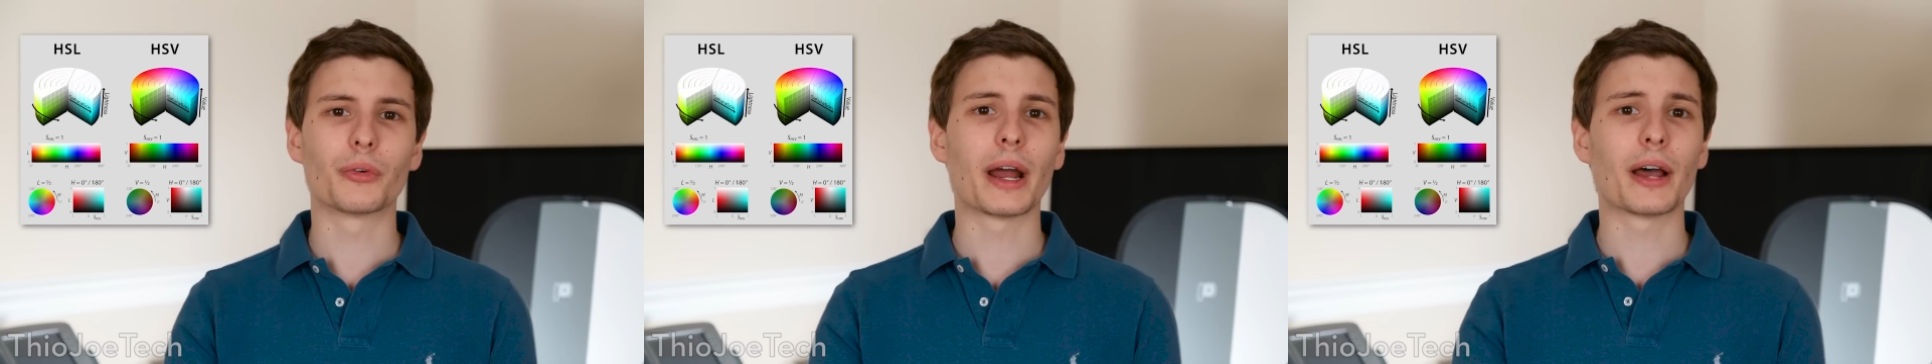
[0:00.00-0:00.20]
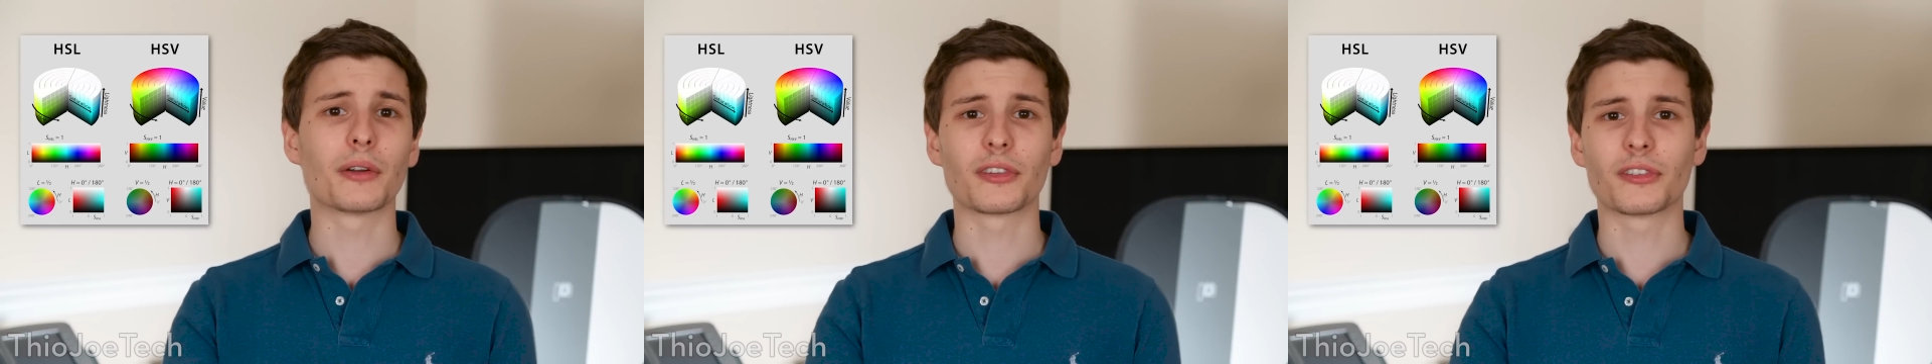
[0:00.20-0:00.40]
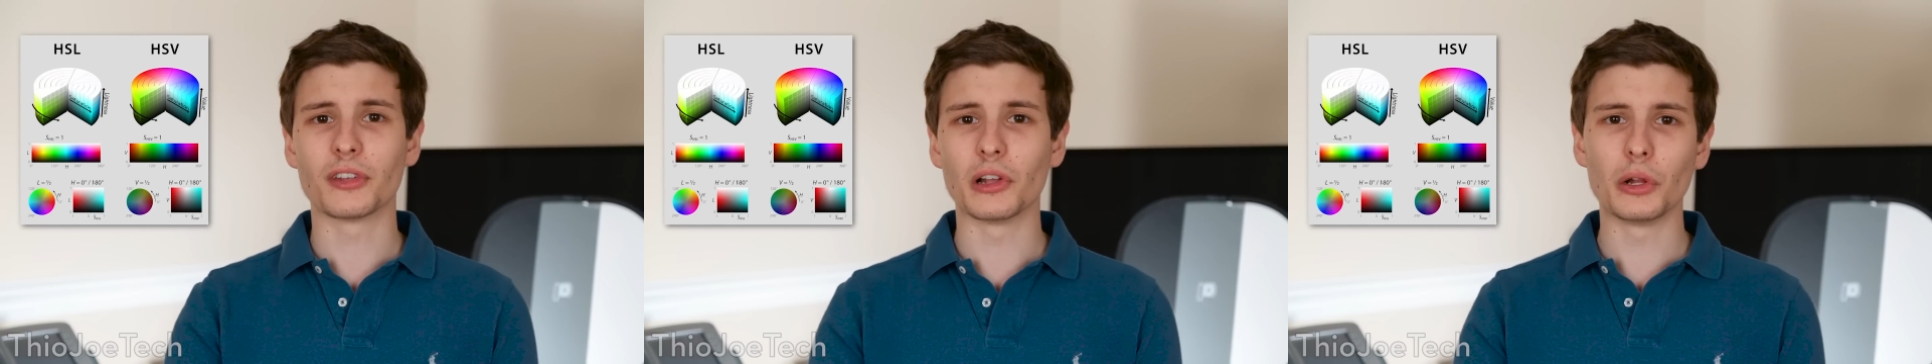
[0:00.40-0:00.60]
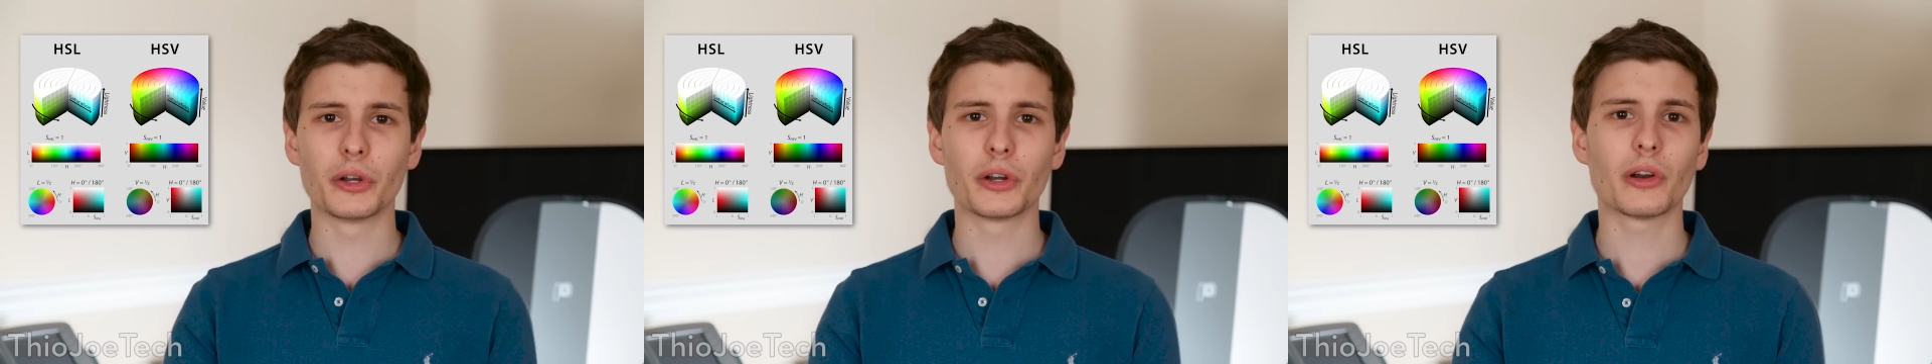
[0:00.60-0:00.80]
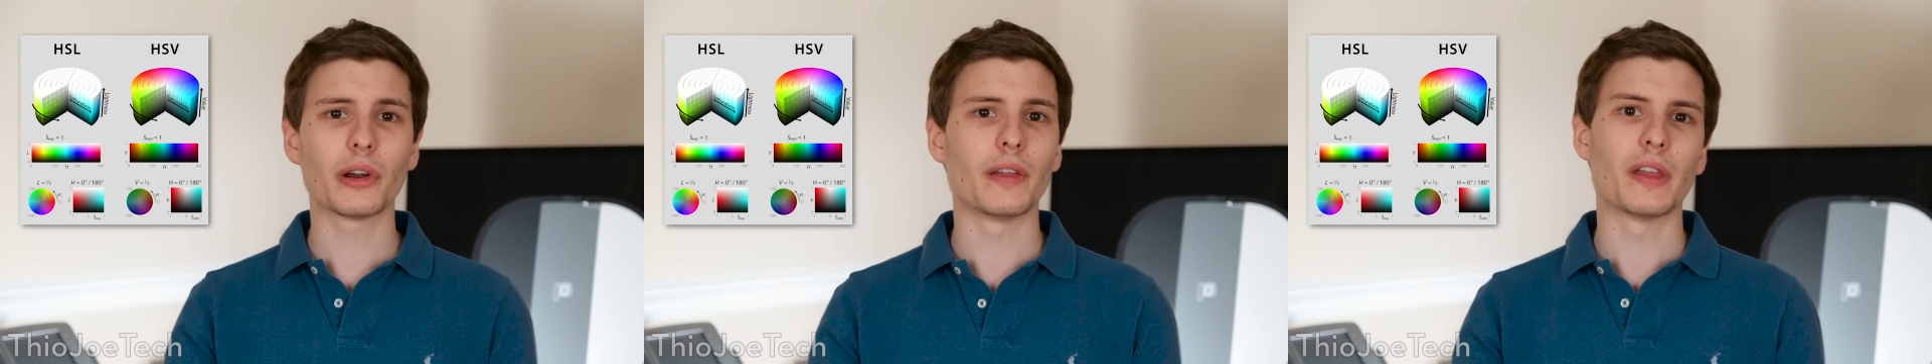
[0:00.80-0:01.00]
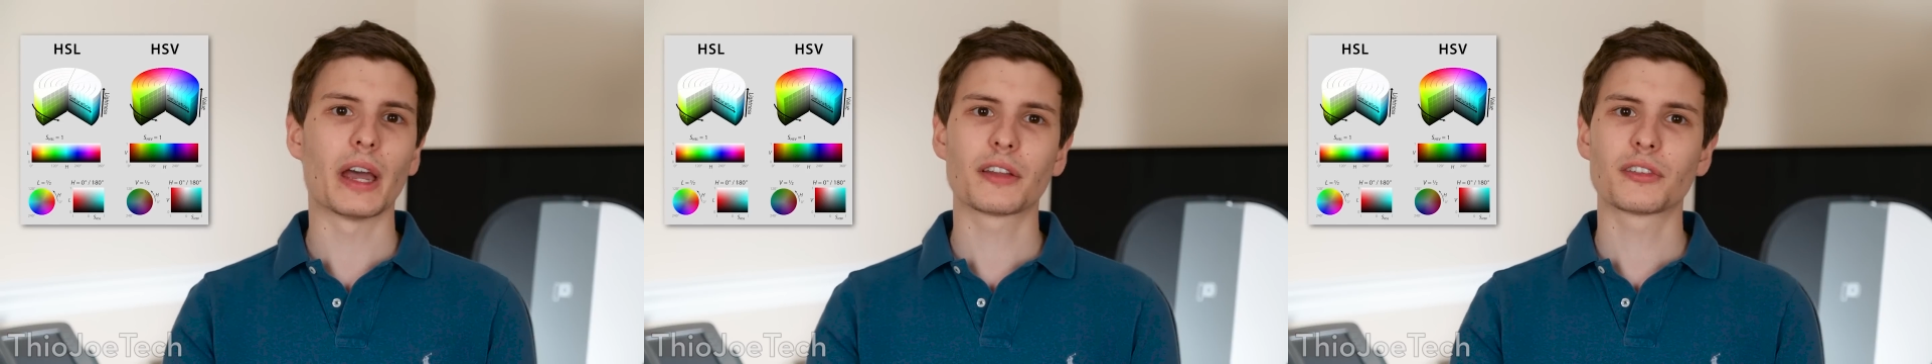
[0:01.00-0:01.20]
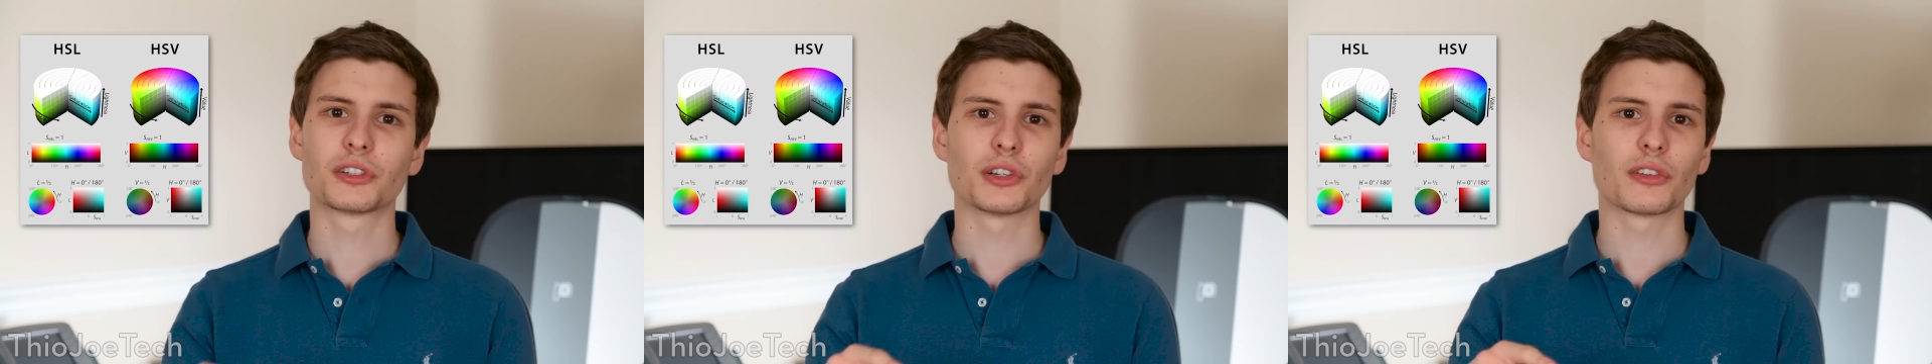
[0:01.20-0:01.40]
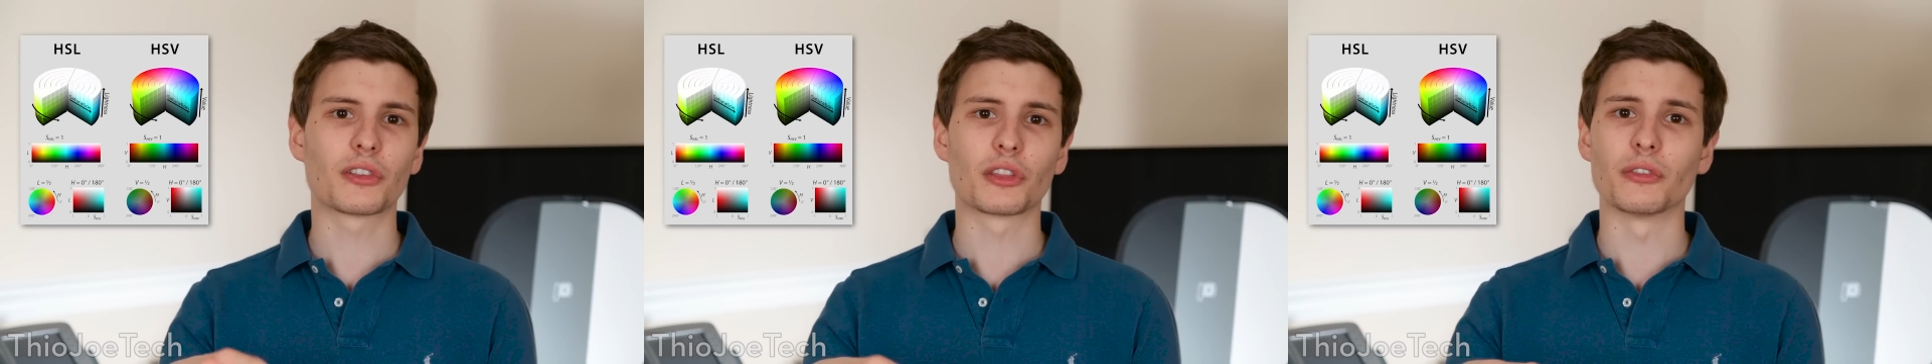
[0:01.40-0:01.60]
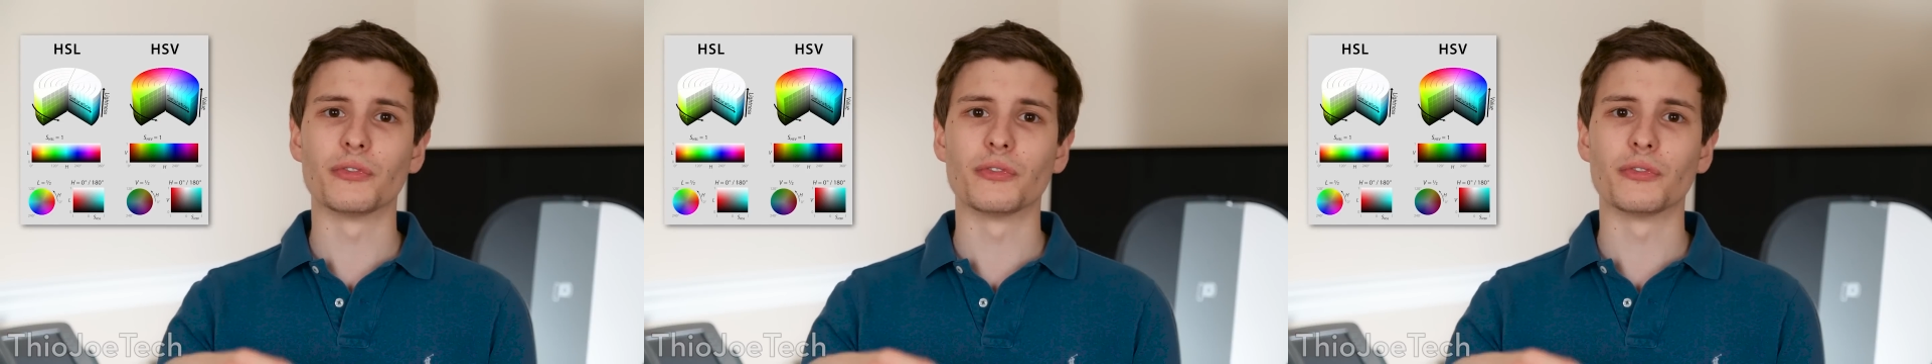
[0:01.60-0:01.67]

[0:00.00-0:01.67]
around a cylinder and that's just